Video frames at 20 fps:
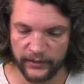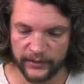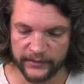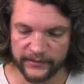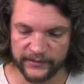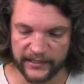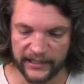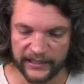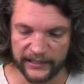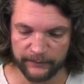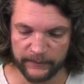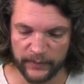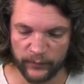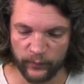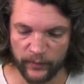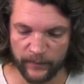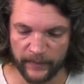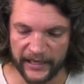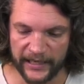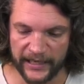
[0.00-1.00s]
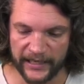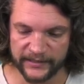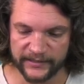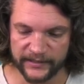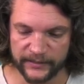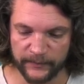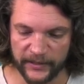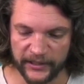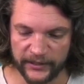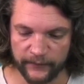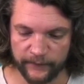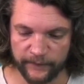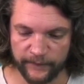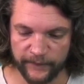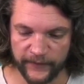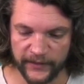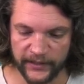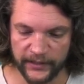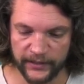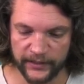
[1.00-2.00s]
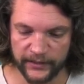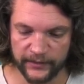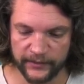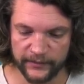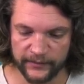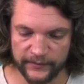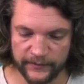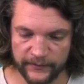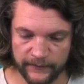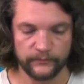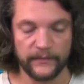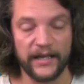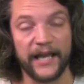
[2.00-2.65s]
It's telling me what my estimated fee is.